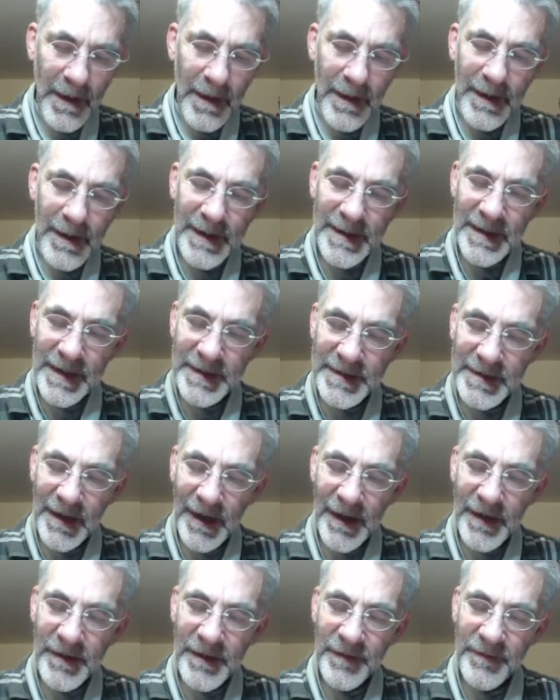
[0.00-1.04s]
It's
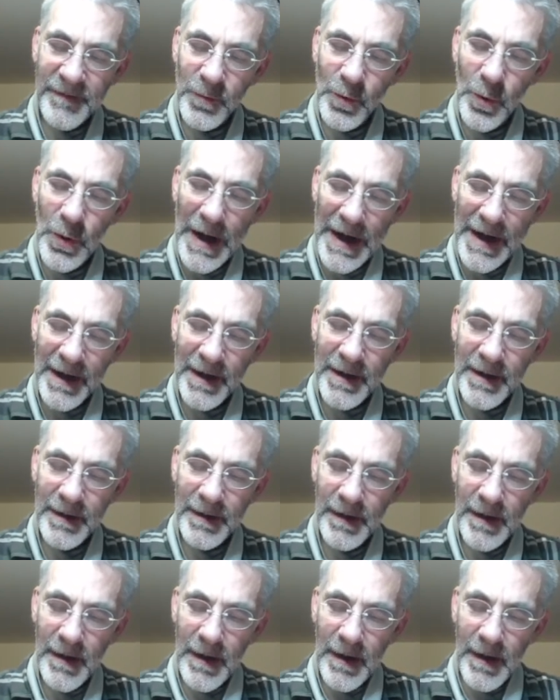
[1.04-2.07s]
kind of
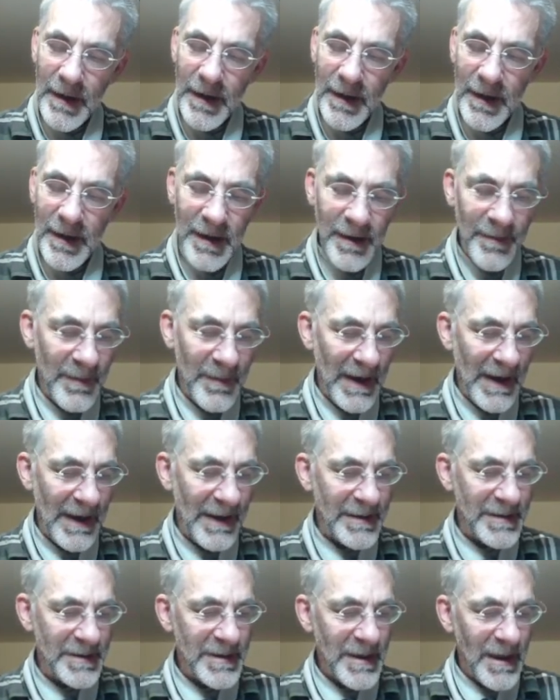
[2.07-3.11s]
weak.
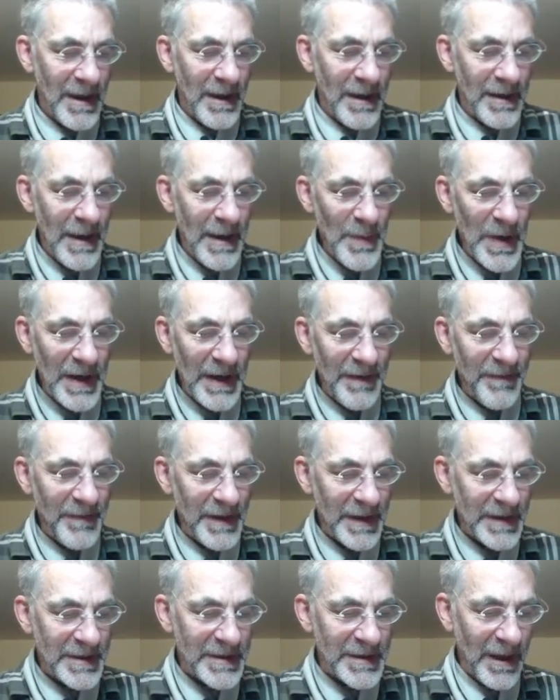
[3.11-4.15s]
And let me give an
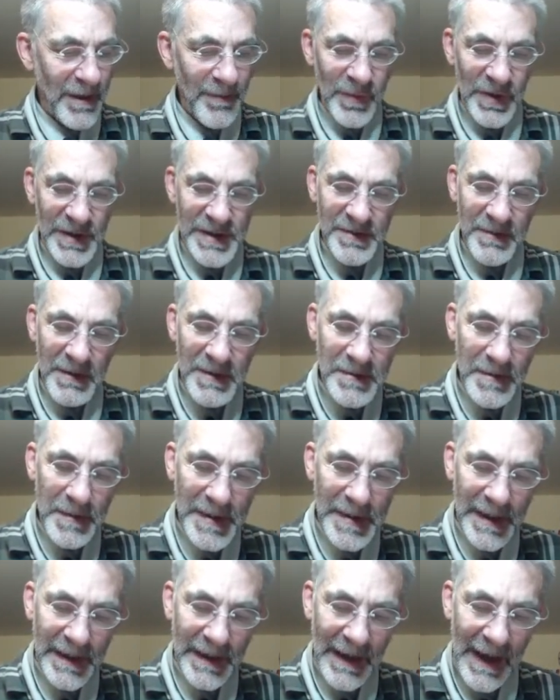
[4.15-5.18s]
example. Suppose we
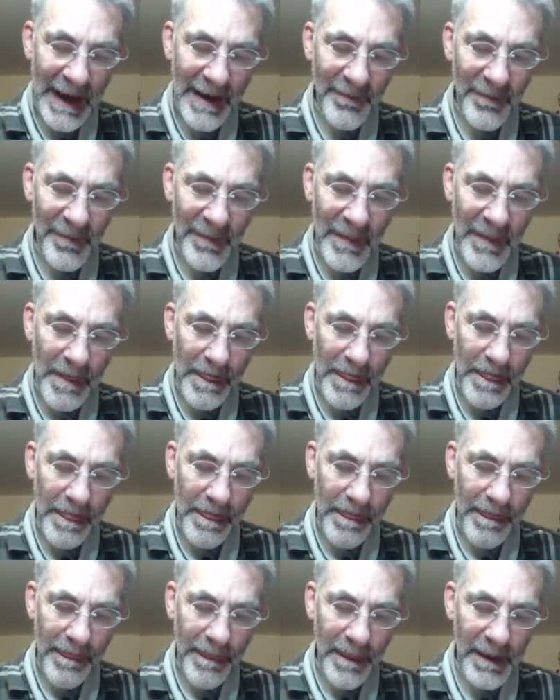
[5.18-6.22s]
take m
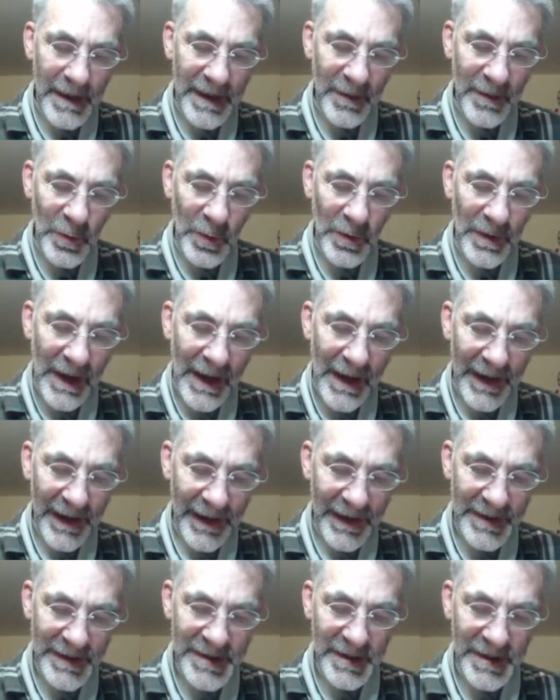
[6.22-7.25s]
equal
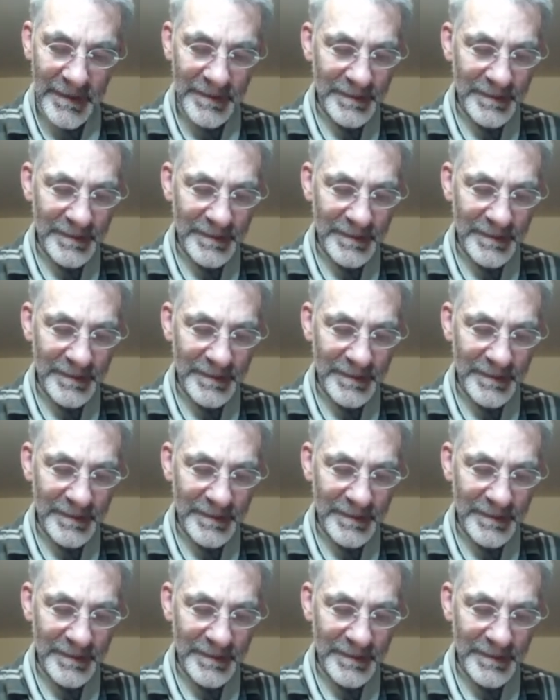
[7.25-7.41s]
8.